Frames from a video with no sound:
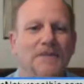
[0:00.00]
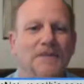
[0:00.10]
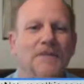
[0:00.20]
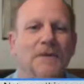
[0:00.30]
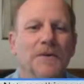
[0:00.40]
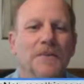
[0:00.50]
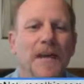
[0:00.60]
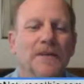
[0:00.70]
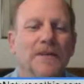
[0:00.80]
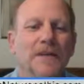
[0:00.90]
Well, first,
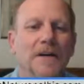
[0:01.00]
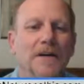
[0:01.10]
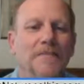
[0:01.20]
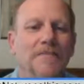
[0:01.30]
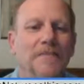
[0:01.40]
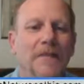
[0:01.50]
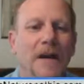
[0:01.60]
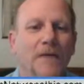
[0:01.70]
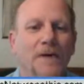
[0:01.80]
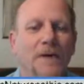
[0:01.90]
Abby,
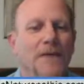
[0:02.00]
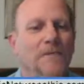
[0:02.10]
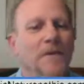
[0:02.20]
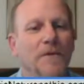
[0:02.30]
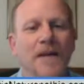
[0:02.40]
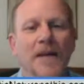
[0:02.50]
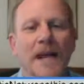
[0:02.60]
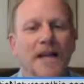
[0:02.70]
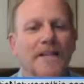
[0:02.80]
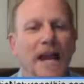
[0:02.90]
we want to
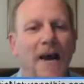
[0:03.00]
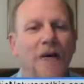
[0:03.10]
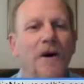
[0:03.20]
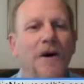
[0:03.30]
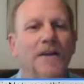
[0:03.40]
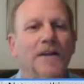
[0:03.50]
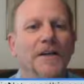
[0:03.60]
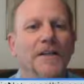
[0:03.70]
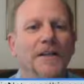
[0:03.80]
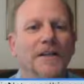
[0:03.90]
ask, how are
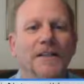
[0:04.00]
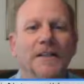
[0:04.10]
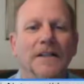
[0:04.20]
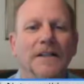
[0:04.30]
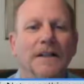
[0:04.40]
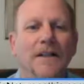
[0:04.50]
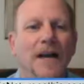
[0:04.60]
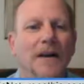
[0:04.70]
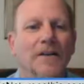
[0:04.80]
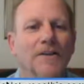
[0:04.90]
you?
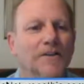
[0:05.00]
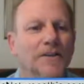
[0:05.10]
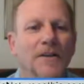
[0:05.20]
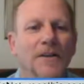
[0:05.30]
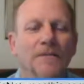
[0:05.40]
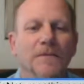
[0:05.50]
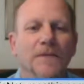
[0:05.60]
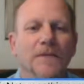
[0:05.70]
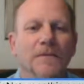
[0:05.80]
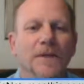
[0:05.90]
How are you doing
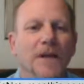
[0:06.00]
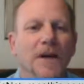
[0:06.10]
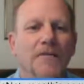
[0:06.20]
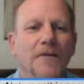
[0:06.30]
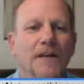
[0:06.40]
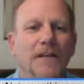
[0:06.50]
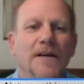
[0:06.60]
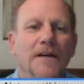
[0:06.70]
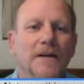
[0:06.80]
with your recovery?